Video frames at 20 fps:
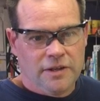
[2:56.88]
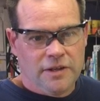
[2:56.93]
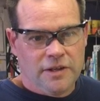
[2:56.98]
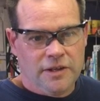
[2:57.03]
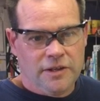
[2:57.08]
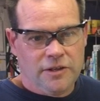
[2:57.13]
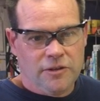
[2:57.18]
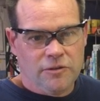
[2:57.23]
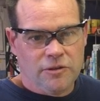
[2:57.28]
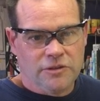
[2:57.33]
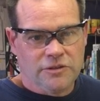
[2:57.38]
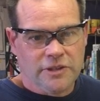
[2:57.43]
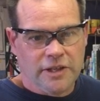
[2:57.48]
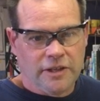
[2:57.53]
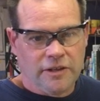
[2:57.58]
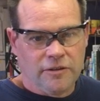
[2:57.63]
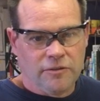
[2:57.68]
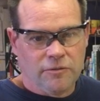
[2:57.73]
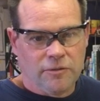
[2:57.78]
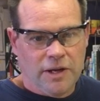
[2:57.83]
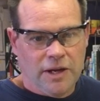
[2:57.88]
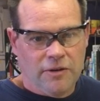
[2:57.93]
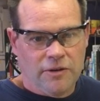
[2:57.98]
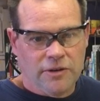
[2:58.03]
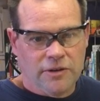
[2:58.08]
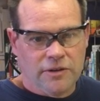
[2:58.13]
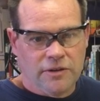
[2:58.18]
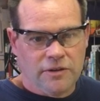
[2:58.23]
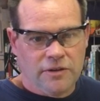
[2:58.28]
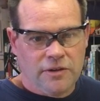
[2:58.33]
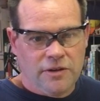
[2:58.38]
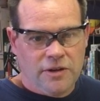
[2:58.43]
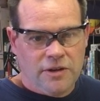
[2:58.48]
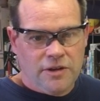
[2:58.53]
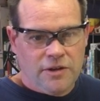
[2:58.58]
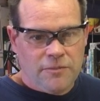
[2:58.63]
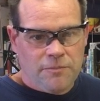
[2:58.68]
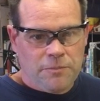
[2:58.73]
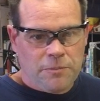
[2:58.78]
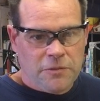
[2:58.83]
into a second router.
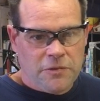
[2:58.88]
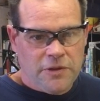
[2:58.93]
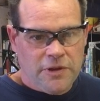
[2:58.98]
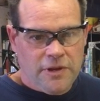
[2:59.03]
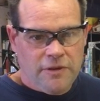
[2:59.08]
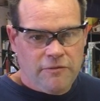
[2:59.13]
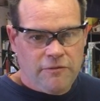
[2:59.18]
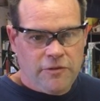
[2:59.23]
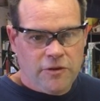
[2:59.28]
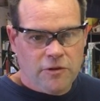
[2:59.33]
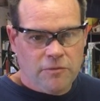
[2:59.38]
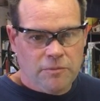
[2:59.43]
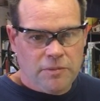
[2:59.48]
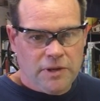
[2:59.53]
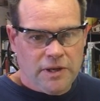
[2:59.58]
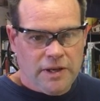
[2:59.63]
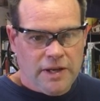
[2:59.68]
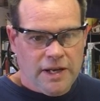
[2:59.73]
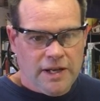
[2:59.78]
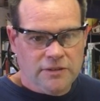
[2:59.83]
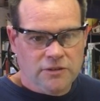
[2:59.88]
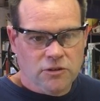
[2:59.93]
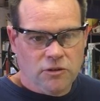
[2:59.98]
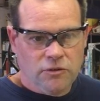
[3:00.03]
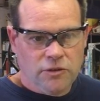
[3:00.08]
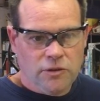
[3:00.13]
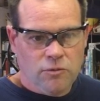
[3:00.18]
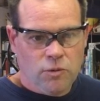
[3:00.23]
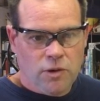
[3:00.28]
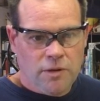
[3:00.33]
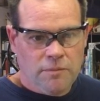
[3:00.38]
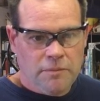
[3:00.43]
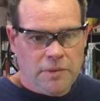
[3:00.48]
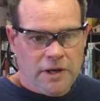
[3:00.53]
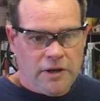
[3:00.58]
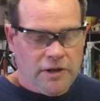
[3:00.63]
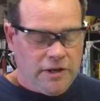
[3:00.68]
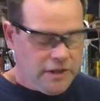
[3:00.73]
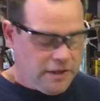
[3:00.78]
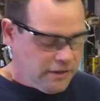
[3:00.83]
The infill bit has only 1
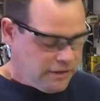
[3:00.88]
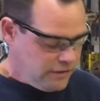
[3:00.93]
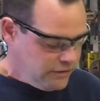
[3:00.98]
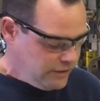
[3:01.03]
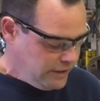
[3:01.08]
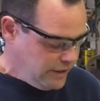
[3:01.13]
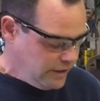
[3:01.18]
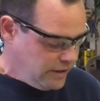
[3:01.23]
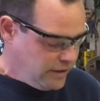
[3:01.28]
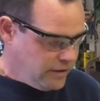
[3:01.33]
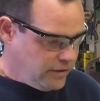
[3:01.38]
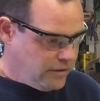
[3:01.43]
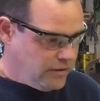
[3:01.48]
bearing in the center,